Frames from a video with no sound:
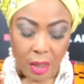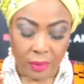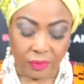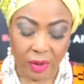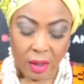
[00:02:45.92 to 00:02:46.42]

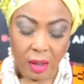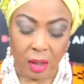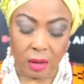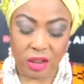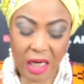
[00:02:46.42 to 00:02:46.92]
The
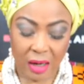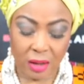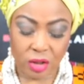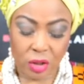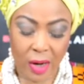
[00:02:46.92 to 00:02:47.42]

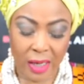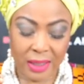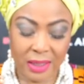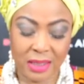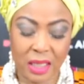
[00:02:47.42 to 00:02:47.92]
shallow soil
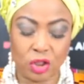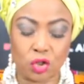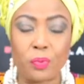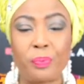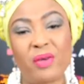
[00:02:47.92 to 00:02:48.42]
is a
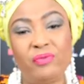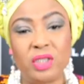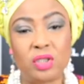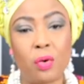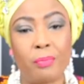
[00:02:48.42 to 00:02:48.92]

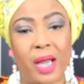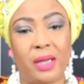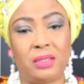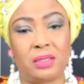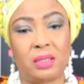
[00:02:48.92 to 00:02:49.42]
superficial
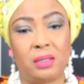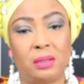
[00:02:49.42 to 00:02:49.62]
mind.